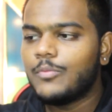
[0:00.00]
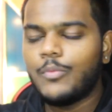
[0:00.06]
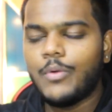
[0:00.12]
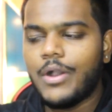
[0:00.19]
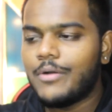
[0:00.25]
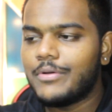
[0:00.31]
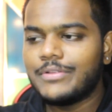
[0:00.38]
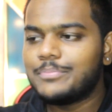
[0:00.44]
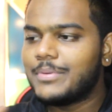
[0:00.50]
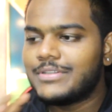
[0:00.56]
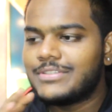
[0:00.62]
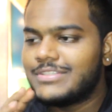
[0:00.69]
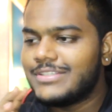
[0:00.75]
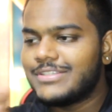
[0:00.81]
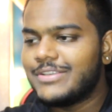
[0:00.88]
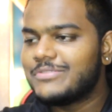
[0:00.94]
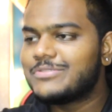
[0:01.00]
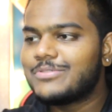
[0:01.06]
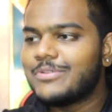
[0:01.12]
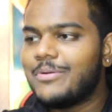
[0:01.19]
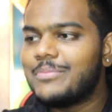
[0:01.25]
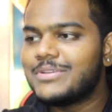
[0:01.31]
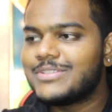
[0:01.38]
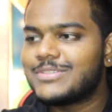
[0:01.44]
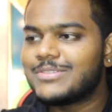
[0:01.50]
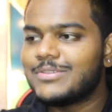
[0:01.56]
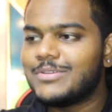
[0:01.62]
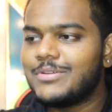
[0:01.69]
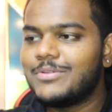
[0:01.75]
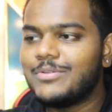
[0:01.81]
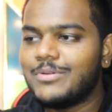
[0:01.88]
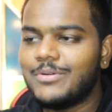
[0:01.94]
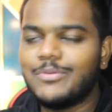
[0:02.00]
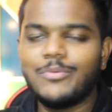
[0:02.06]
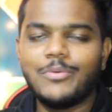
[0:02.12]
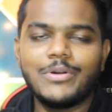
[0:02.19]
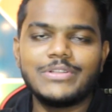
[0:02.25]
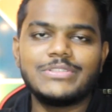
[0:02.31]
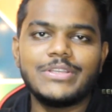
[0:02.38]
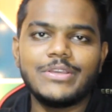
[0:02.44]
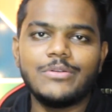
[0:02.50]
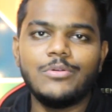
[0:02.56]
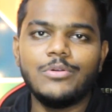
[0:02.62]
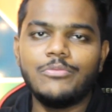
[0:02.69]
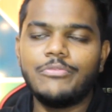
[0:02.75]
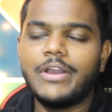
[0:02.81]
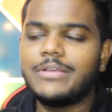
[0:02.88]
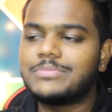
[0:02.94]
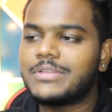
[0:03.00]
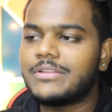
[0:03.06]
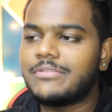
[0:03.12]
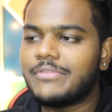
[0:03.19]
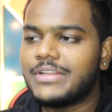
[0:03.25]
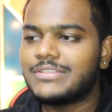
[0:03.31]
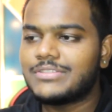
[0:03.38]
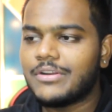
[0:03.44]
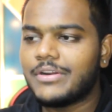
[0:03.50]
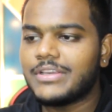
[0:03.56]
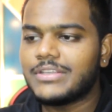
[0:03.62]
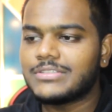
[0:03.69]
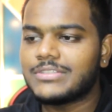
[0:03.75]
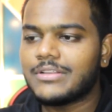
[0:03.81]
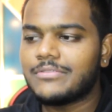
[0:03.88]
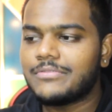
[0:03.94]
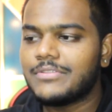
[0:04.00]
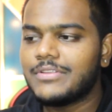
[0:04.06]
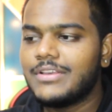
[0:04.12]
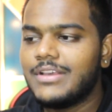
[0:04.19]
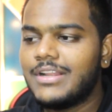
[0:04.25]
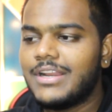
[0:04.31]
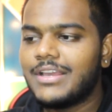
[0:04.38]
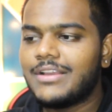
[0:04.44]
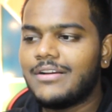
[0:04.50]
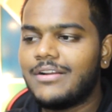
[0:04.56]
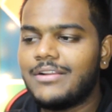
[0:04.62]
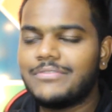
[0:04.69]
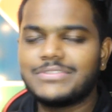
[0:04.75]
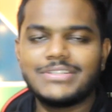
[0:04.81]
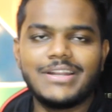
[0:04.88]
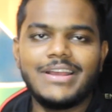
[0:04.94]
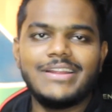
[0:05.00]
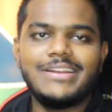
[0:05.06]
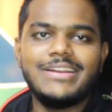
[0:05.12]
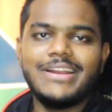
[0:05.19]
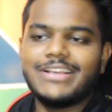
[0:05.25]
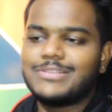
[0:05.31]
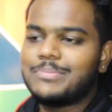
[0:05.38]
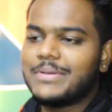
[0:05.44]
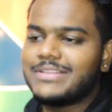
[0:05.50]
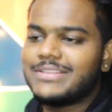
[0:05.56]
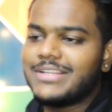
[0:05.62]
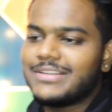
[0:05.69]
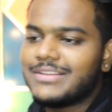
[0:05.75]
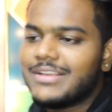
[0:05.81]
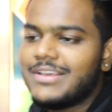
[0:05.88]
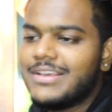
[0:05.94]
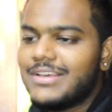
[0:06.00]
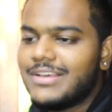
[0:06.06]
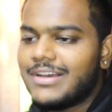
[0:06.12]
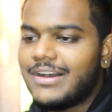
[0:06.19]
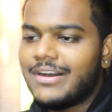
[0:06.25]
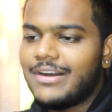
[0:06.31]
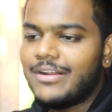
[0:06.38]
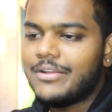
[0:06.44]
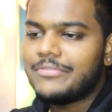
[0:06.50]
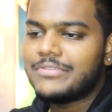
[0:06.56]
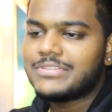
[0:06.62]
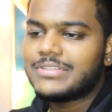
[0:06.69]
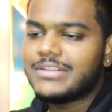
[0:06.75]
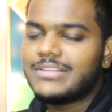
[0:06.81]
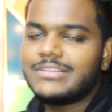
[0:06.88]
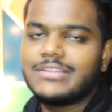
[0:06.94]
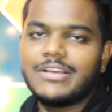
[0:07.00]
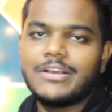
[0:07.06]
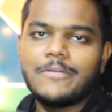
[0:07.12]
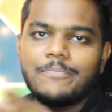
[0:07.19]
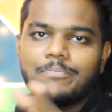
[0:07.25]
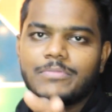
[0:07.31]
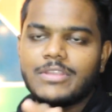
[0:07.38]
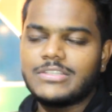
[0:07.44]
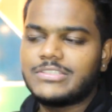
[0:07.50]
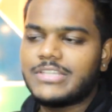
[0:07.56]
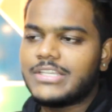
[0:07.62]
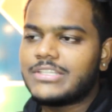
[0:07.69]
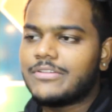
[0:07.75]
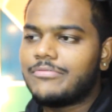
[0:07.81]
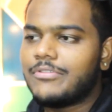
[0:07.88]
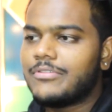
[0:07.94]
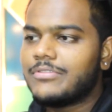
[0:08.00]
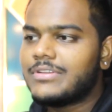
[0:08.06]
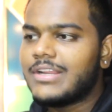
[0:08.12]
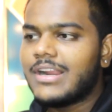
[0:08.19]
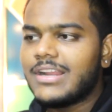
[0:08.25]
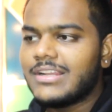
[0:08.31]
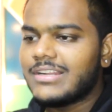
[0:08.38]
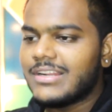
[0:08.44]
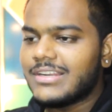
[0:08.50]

Wow, but just gives so much. Good vibes at the very starting itself. Like all of a sudden, I didn't expect that. All of a sudden, the change of flow. Like,